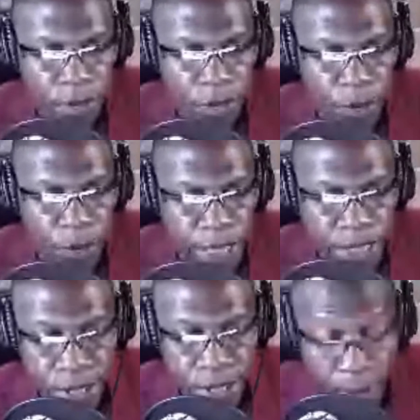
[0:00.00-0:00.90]
We need
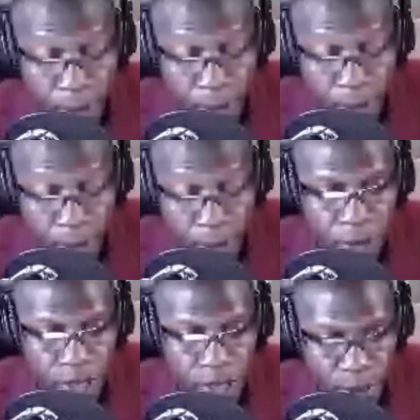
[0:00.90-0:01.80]
something of
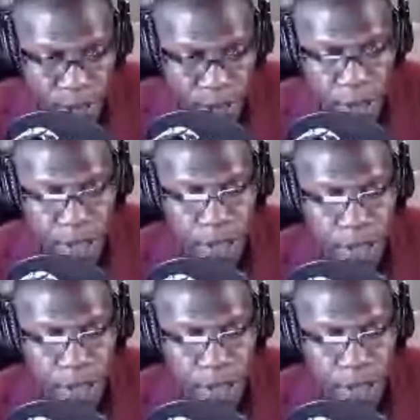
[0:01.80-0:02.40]
substance.